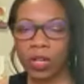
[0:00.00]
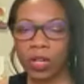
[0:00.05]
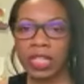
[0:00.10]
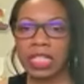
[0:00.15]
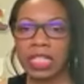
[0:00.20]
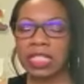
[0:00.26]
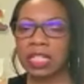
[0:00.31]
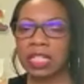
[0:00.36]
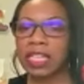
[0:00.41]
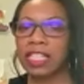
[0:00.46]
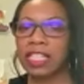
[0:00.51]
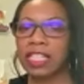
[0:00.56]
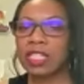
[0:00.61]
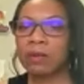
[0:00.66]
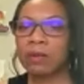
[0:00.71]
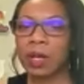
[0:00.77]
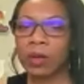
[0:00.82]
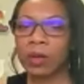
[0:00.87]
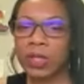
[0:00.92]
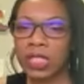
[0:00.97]
this and he
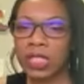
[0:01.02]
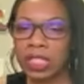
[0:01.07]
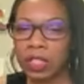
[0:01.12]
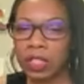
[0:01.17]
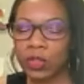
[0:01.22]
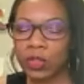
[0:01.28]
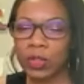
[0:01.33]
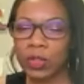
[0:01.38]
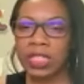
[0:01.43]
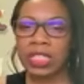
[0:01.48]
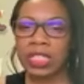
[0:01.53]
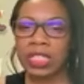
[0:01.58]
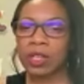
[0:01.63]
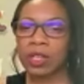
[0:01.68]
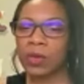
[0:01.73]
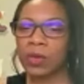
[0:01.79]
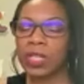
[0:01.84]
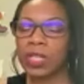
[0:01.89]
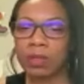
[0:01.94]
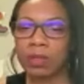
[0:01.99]
smelled citrusy
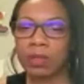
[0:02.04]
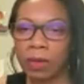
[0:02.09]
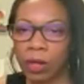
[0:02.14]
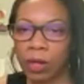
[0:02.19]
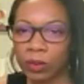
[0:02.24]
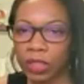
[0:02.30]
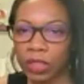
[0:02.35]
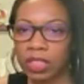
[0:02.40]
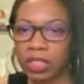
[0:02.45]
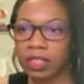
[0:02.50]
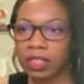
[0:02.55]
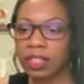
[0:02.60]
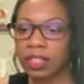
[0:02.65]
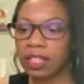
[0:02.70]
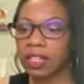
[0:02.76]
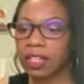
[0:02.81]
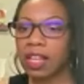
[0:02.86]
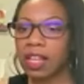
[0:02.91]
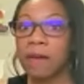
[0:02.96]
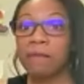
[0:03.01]
or he smelled
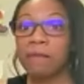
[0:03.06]
good,